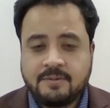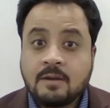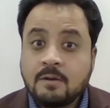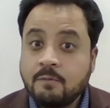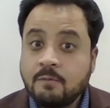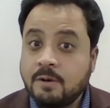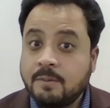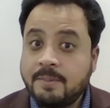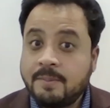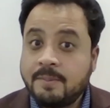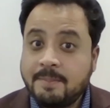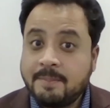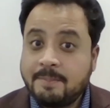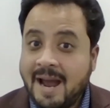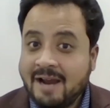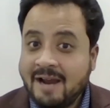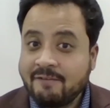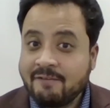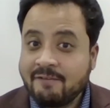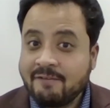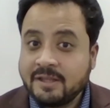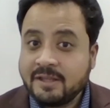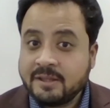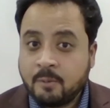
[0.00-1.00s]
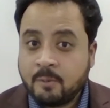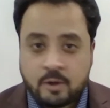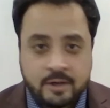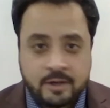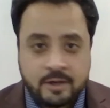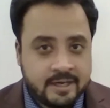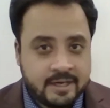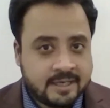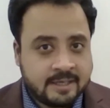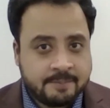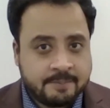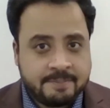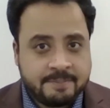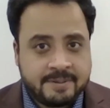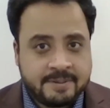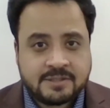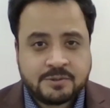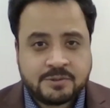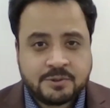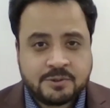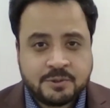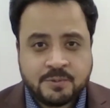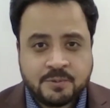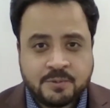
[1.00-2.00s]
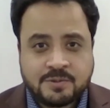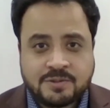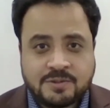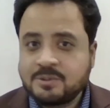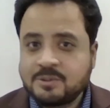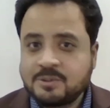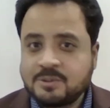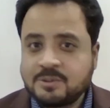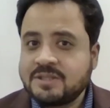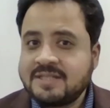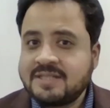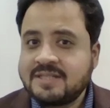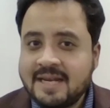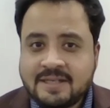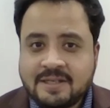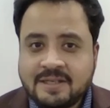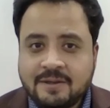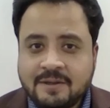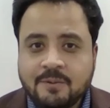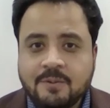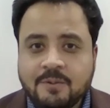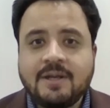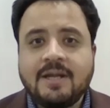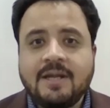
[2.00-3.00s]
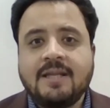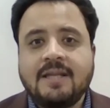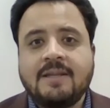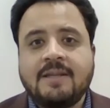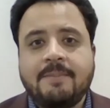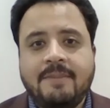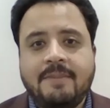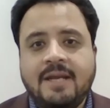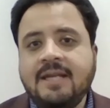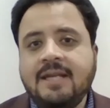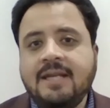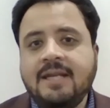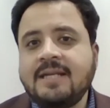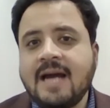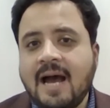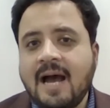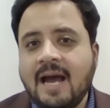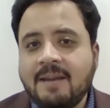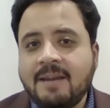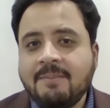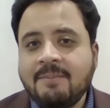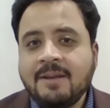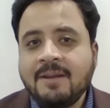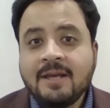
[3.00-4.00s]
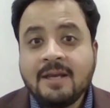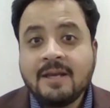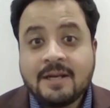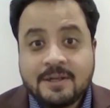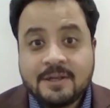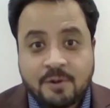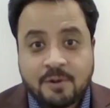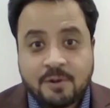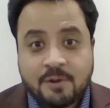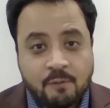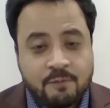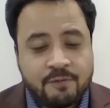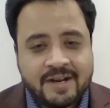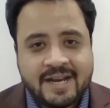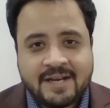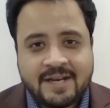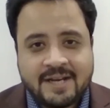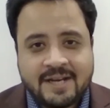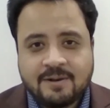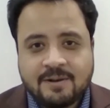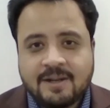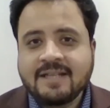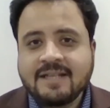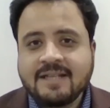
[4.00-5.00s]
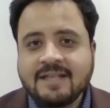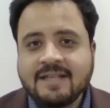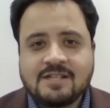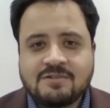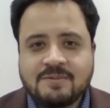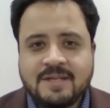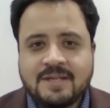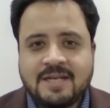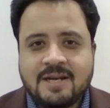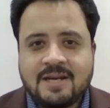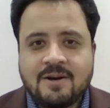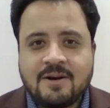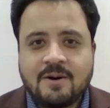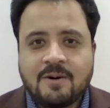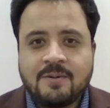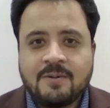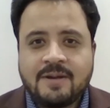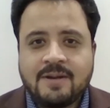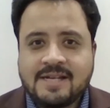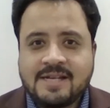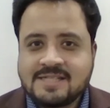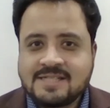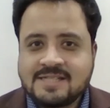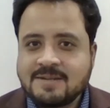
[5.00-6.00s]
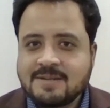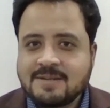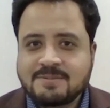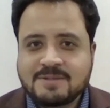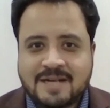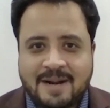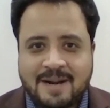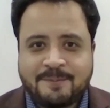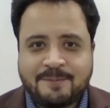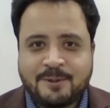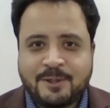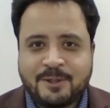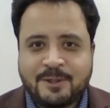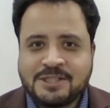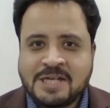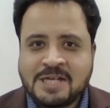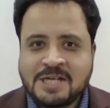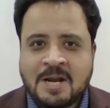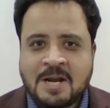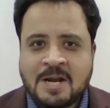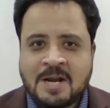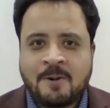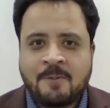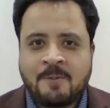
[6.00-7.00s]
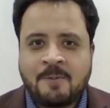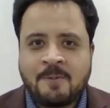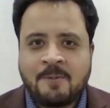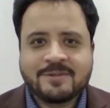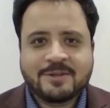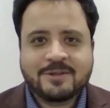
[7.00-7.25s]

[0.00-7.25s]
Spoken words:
We'll be back with more income picks soon, so stay tuned. In the meantime, don't forget to like this video and subscribe to our channel.